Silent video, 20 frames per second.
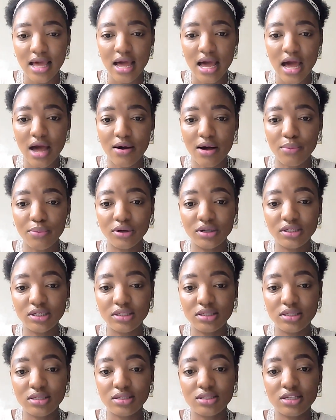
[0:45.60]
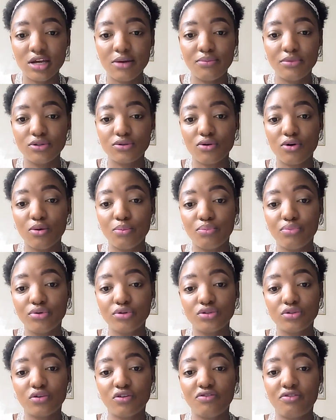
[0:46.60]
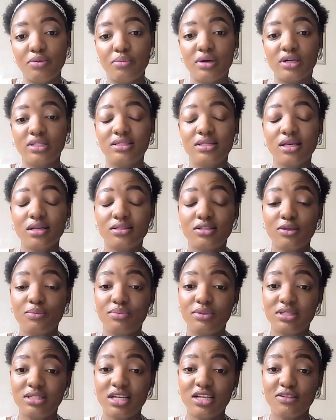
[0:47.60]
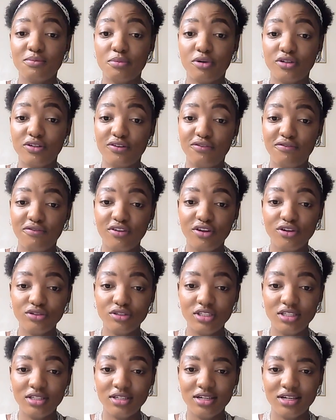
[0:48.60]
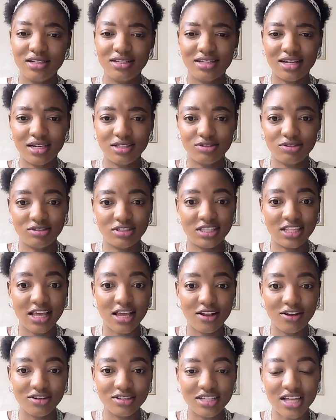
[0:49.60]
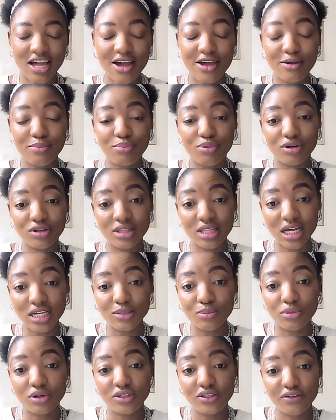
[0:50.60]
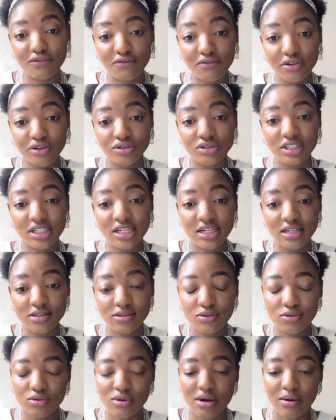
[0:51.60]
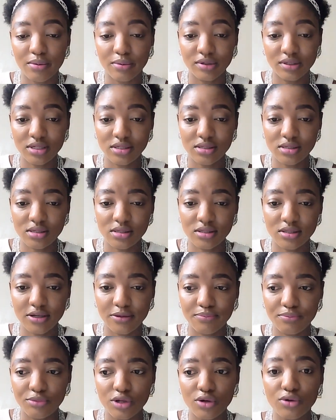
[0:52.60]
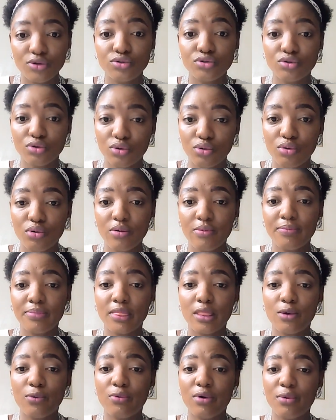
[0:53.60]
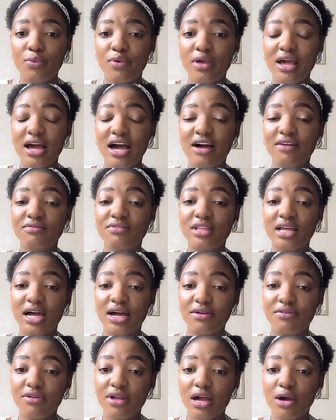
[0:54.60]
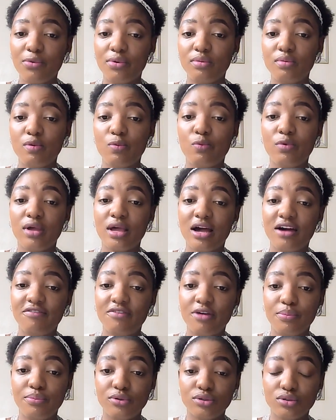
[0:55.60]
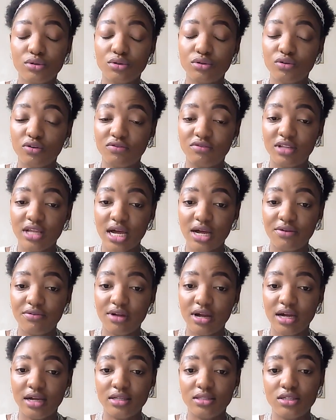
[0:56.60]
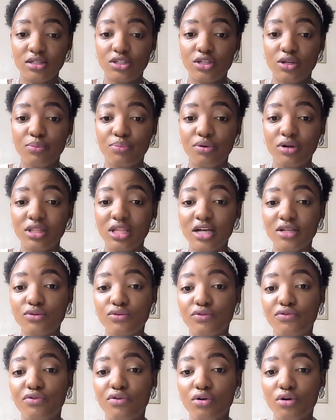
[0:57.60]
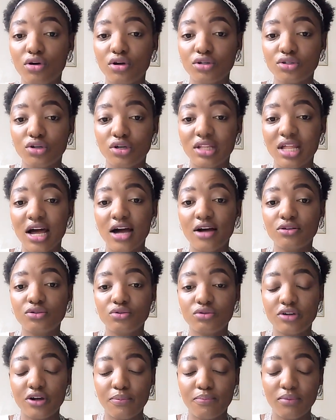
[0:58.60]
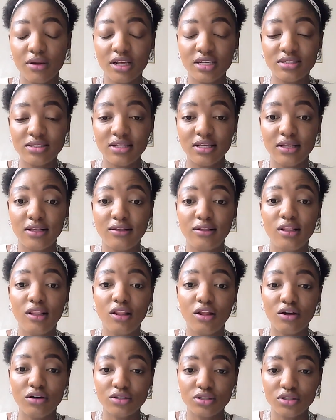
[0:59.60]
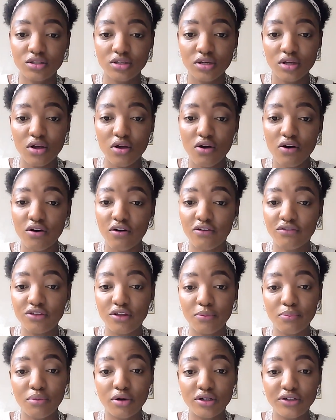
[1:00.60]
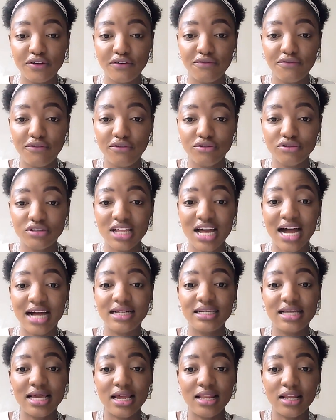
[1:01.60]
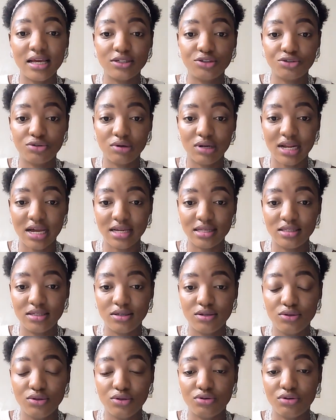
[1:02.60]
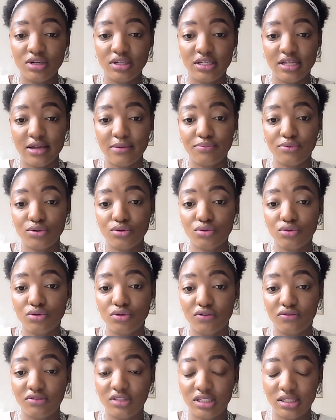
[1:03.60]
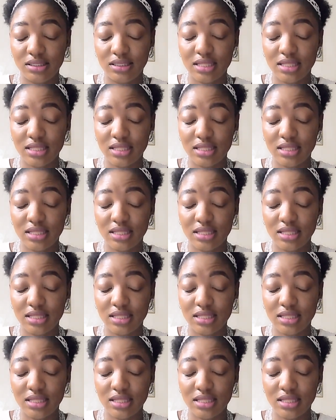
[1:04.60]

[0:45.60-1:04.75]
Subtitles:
our body system is composed of about 60% body fluid. That to tell us how important body fluid is to our body system. So when we have diarrhea, when we have episode of diarrhea, it is important to focus on how to replace the loss of the body fluid and the electrolytes during the episode of this